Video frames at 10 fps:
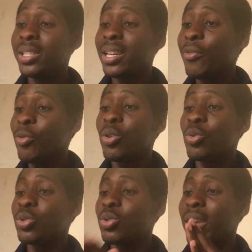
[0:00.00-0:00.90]
everyone
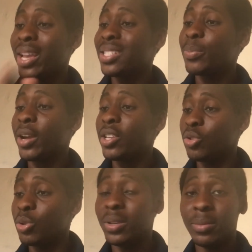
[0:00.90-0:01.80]
goes to Enterprise
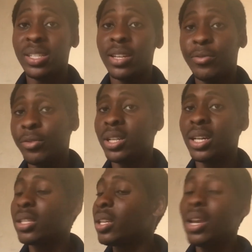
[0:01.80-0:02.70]
Group Limited for that.
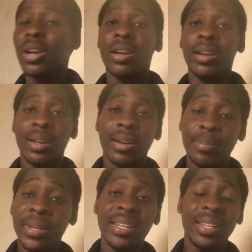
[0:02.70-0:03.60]

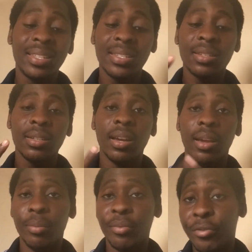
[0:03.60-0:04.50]
Being it
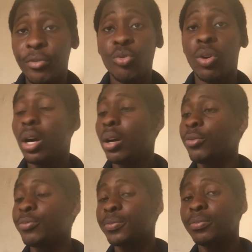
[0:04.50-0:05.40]
funeral,
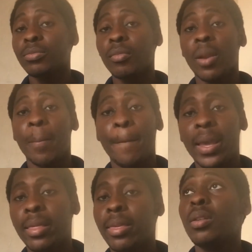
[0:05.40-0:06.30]

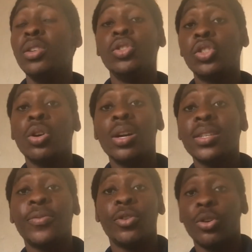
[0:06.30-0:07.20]
birth insurance
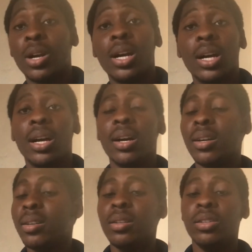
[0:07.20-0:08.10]
for your car,
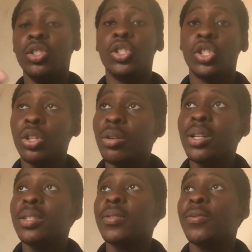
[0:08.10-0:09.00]

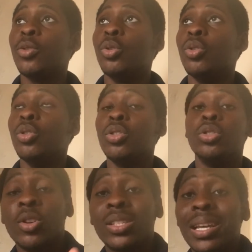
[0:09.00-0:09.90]
insurance for
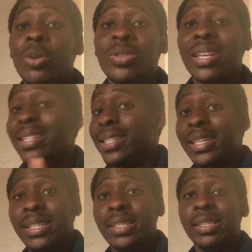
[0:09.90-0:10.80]
your child's
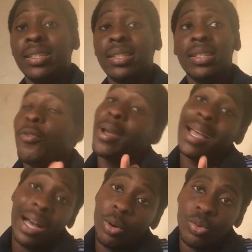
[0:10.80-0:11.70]
education, for a
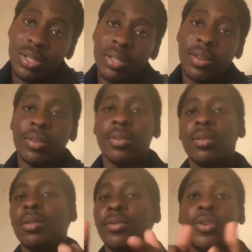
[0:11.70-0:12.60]
house,
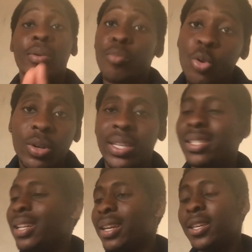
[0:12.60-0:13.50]
for your mortgage,
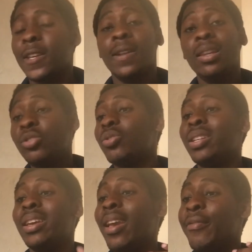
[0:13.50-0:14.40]
like literally
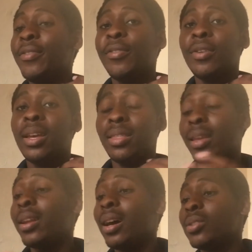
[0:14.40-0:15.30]
everything that
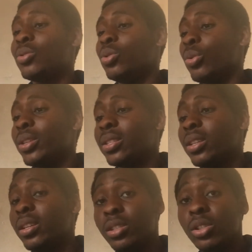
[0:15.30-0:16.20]
has to do with
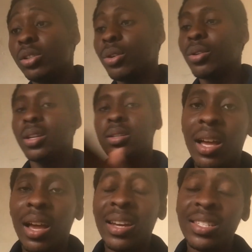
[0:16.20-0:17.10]
insurance.
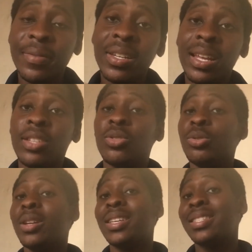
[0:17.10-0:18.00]
And it's even nice to know
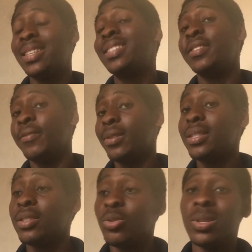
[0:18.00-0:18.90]
that Snit invests
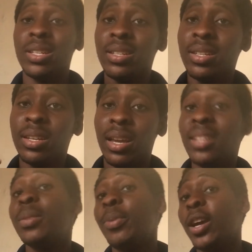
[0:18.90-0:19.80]
using
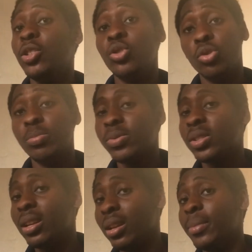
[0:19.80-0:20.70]
Enterprise Groups
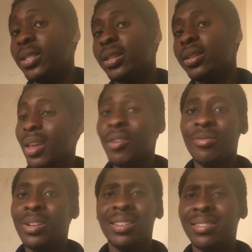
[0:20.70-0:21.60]
Limited. And
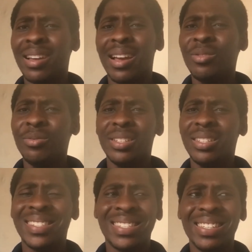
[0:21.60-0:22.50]
really, I don't really
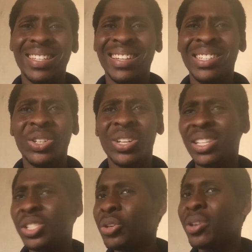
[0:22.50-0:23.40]
see any other
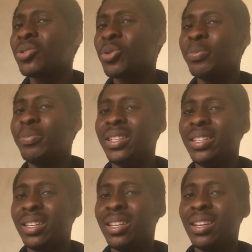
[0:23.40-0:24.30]
insurance company
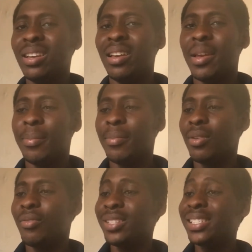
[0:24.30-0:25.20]

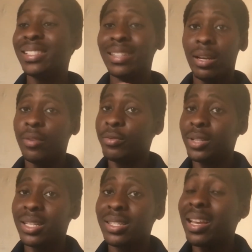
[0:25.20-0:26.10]
reaching the level
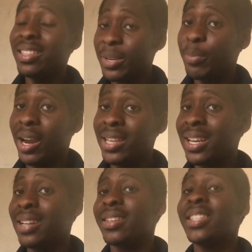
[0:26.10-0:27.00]
that Enterprise
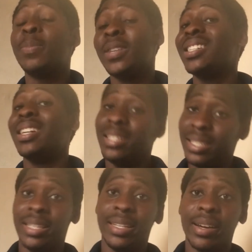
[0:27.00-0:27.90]
has, especially in Ghana.